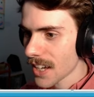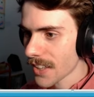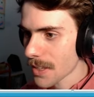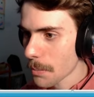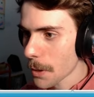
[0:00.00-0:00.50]

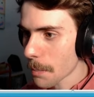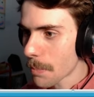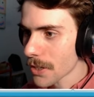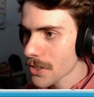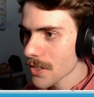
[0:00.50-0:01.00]
and then put a
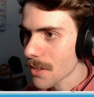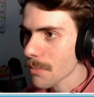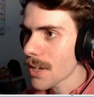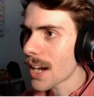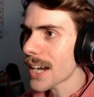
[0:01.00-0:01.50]
bunch of
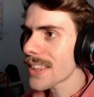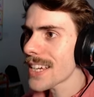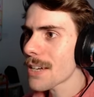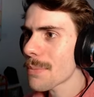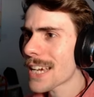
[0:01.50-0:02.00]
them, I
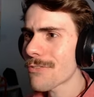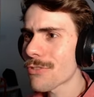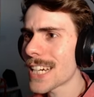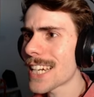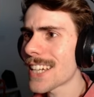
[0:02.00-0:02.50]
think it'll make
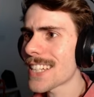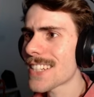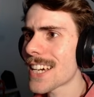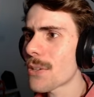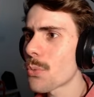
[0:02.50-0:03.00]
really
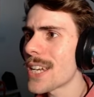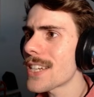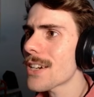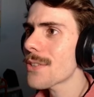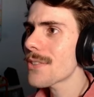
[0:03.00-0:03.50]
nice kind of
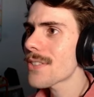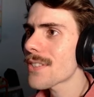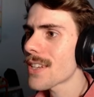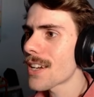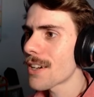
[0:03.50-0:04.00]

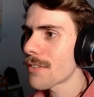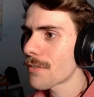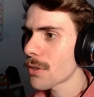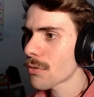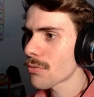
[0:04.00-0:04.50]
windows
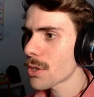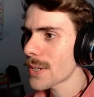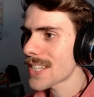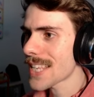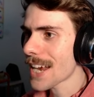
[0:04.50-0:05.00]
for a
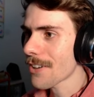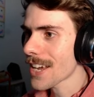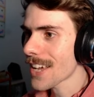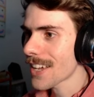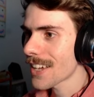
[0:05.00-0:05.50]
ruins
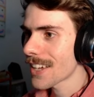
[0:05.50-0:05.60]
area.